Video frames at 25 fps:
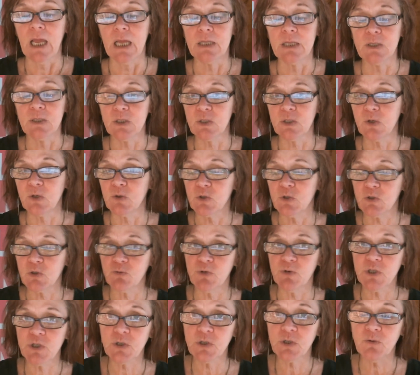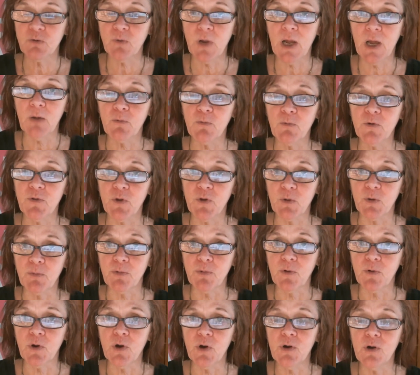And so swish it around with
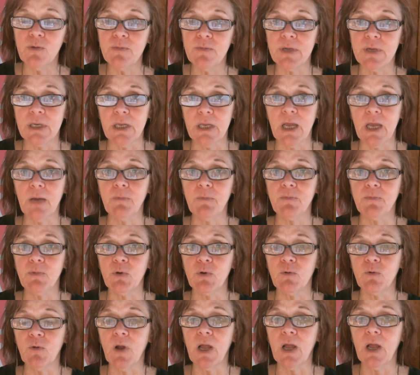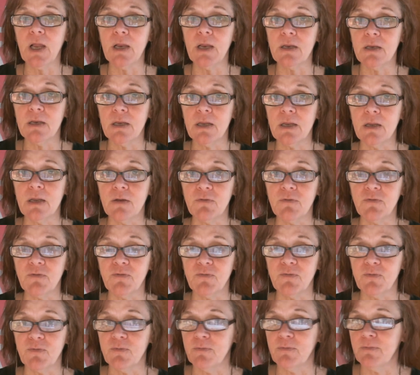your broom, and yep, you're right.
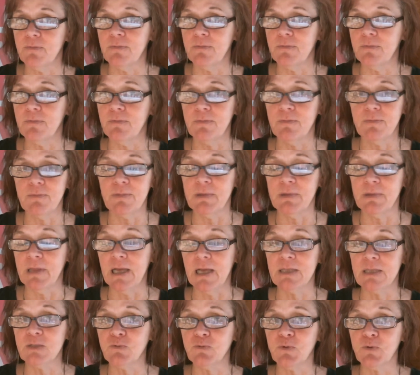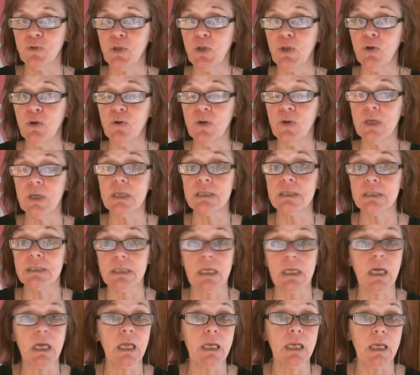If that's where the urine is,
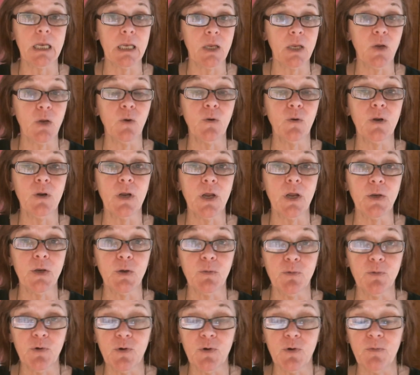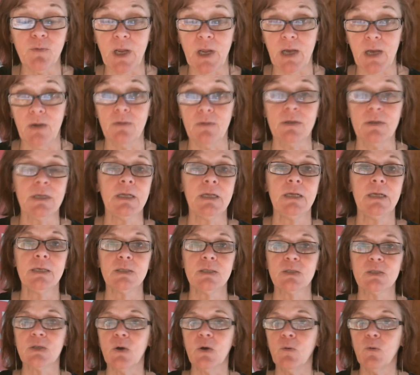you got urine on your broom now.
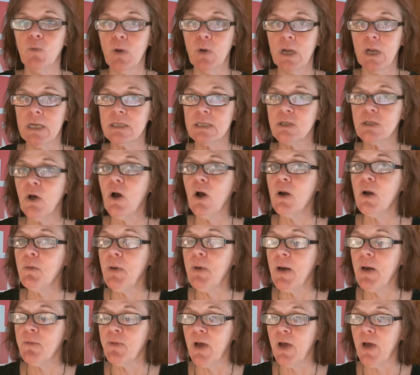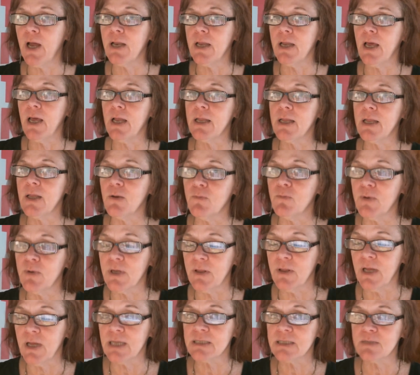So we're going to talk about that and how to get rid
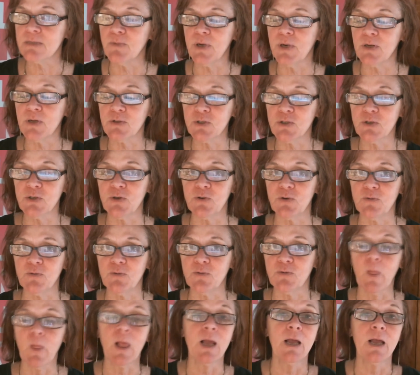of that smell too.